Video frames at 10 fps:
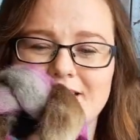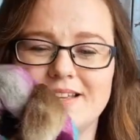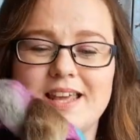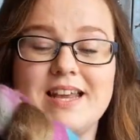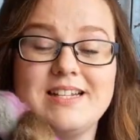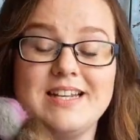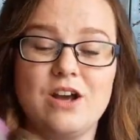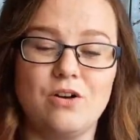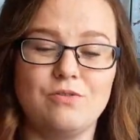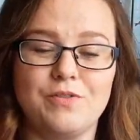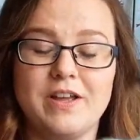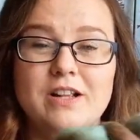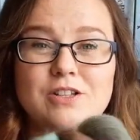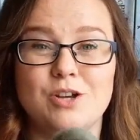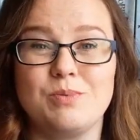Katie of
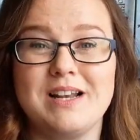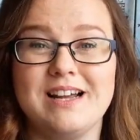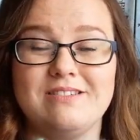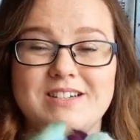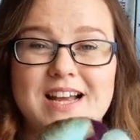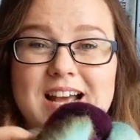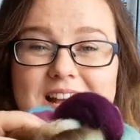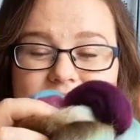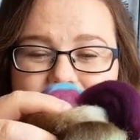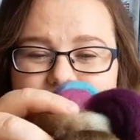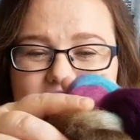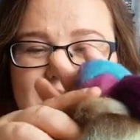Hilltop Cloud has